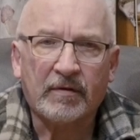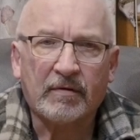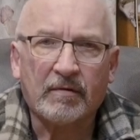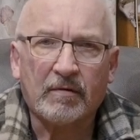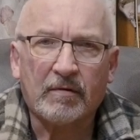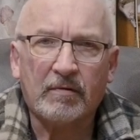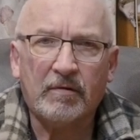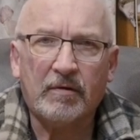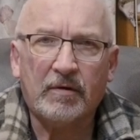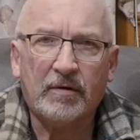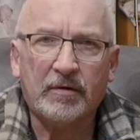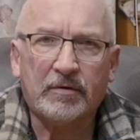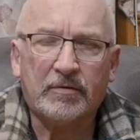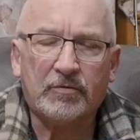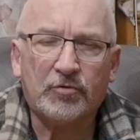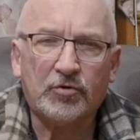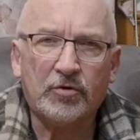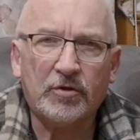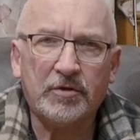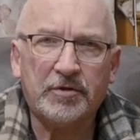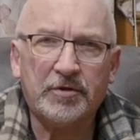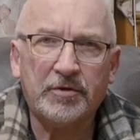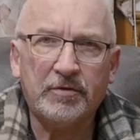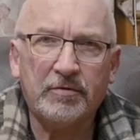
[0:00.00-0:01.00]
I
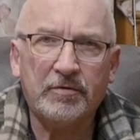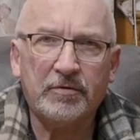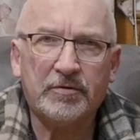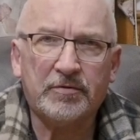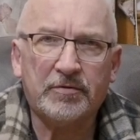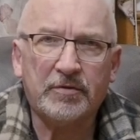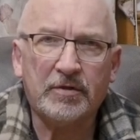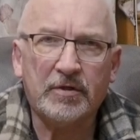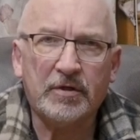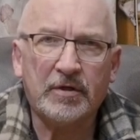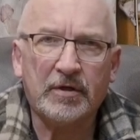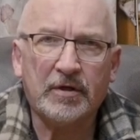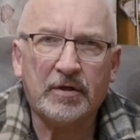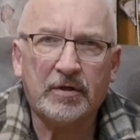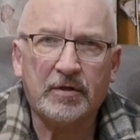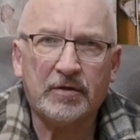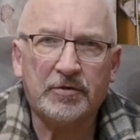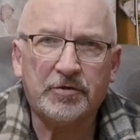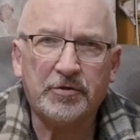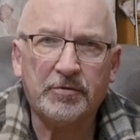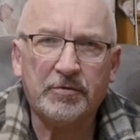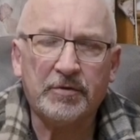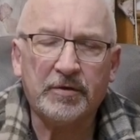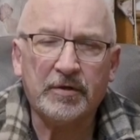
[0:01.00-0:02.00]
tried to use the
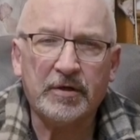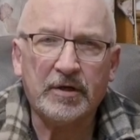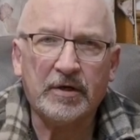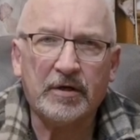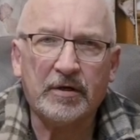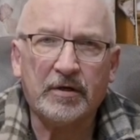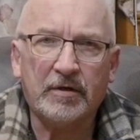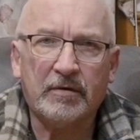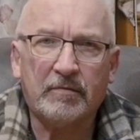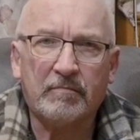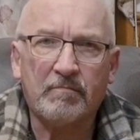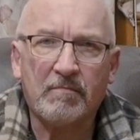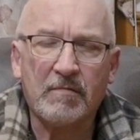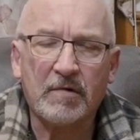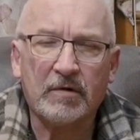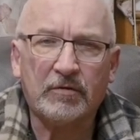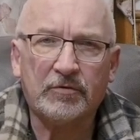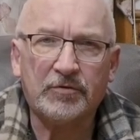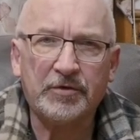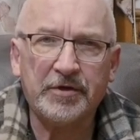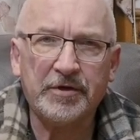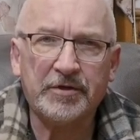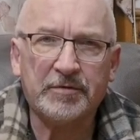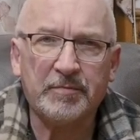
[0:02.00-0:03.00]
Duan
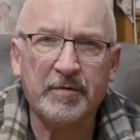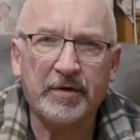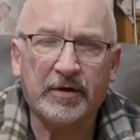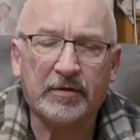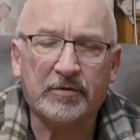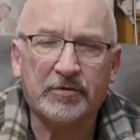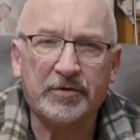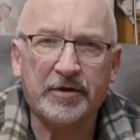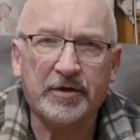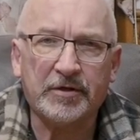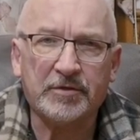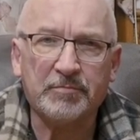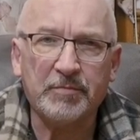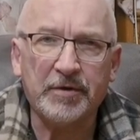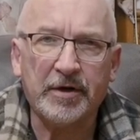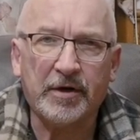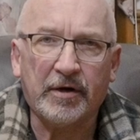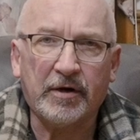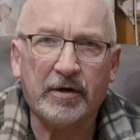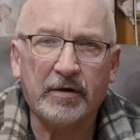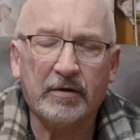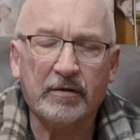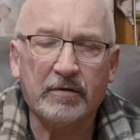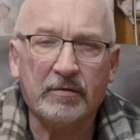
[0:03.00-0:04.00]
transmount
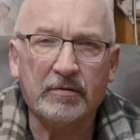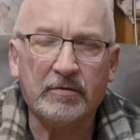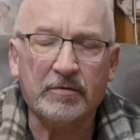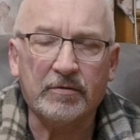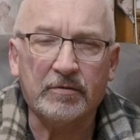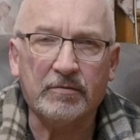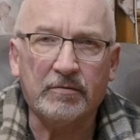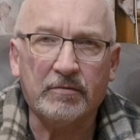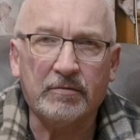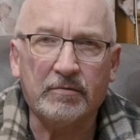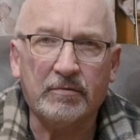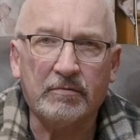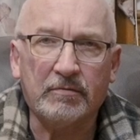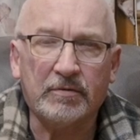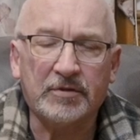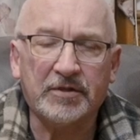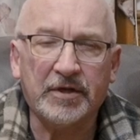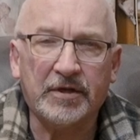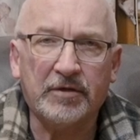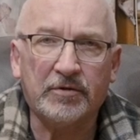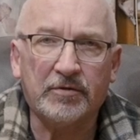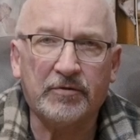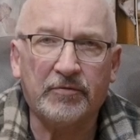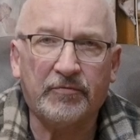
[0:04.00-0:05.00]
transmitter to
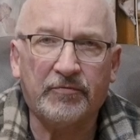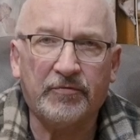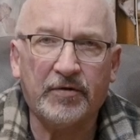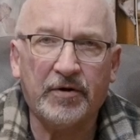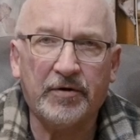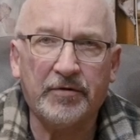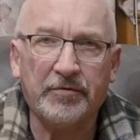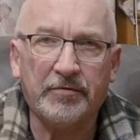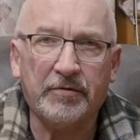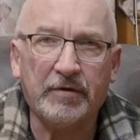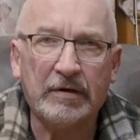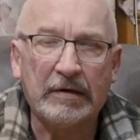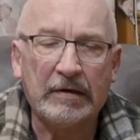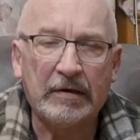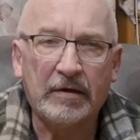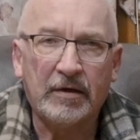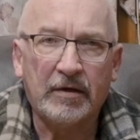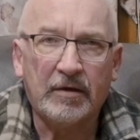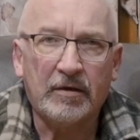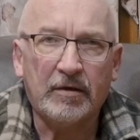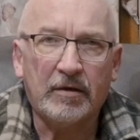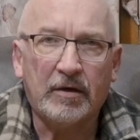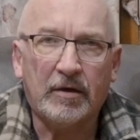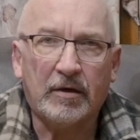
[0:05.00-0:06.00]
send to the phone
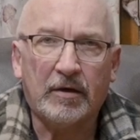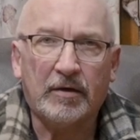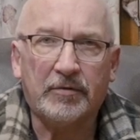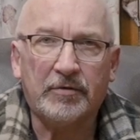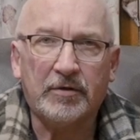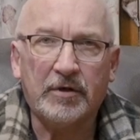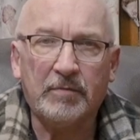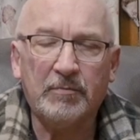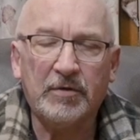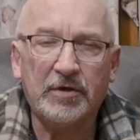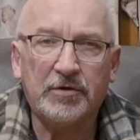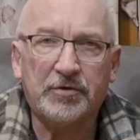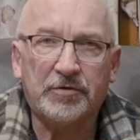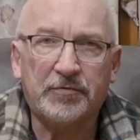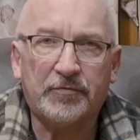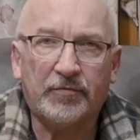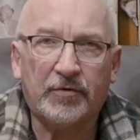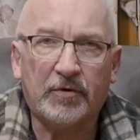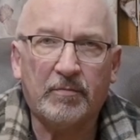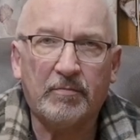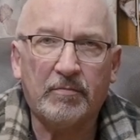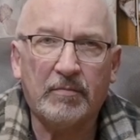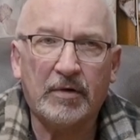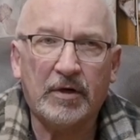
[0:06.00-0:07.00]
the image
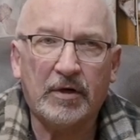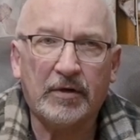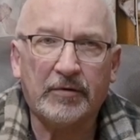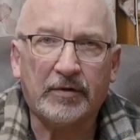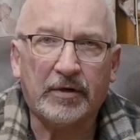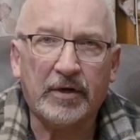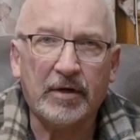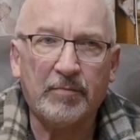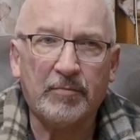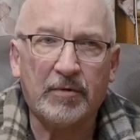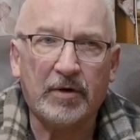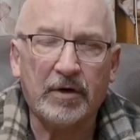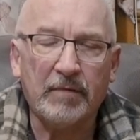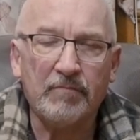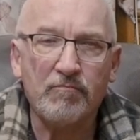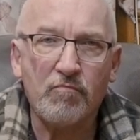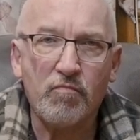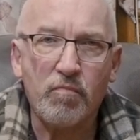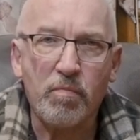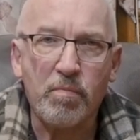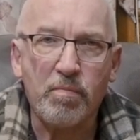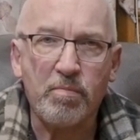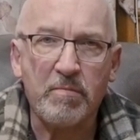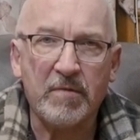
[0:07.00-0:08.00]
from the camera,
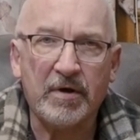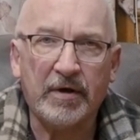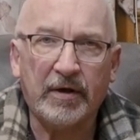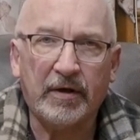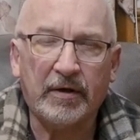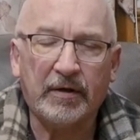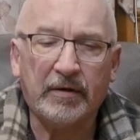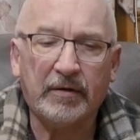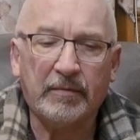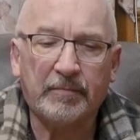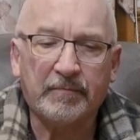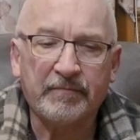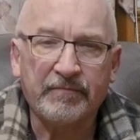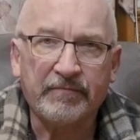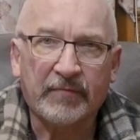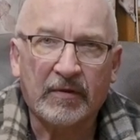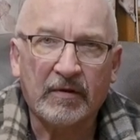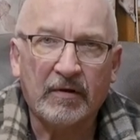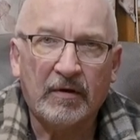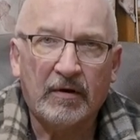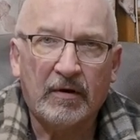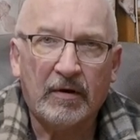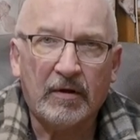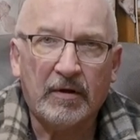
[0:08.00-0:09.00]
and
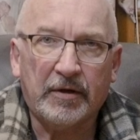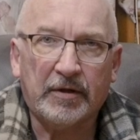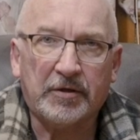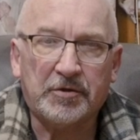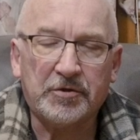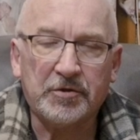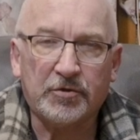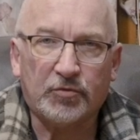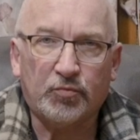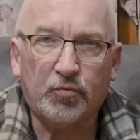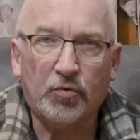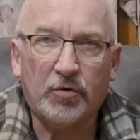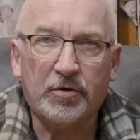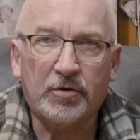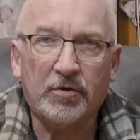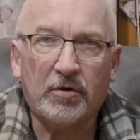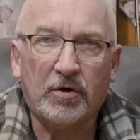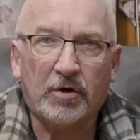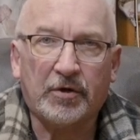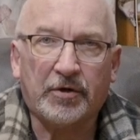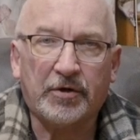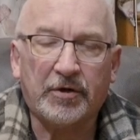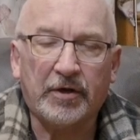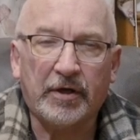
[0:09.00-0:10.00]
it just would
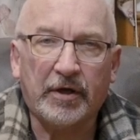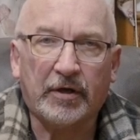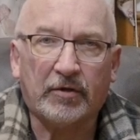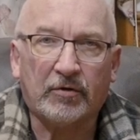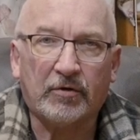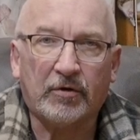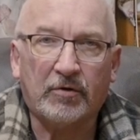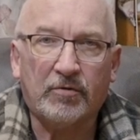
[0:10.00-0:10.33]
not connect.